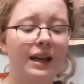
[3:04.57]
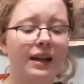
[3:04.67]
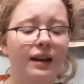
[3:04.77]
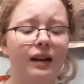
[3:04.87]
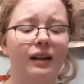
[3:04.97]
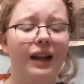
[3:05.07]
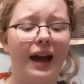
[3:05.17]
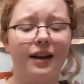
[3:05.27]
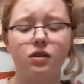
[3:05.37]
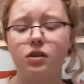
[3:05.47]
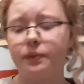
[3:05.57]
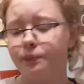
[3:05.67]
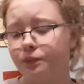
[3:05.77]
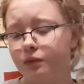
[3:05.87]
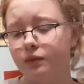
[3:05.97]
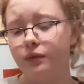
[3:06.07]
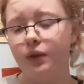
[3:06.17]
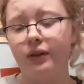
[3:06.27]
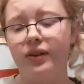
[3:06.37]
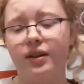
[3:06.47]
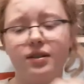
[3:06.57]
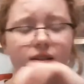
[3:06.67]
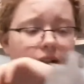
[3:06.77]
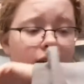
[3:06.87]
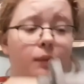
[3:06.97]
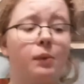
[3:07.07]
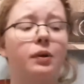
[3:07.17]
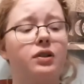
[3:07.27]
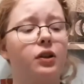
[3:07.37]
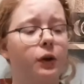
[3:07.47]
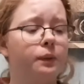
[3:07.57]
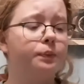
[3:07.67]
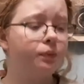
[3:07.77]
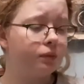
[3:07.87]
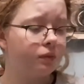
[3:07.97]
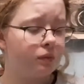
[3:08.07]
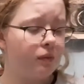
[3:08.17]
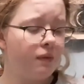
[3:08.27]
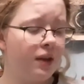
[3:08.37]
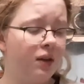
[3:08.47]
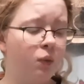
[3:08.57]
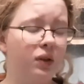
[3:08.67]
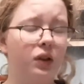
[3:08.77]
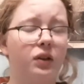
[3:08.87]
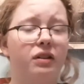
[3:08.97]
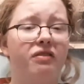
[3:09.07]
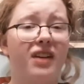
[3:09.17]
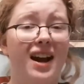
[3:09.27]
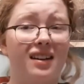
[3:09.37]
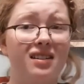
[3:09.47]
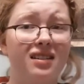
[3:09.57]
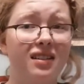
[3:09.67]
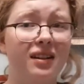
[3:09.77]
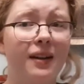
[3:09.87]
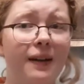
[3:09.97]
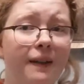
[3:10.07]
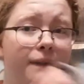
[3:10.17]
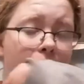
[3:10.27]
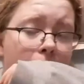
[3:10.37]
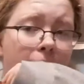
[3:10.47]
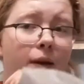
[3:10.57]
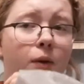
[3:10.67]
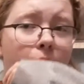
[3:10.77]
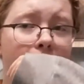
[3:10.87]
In a class of his a couple months ago, we learned a fact about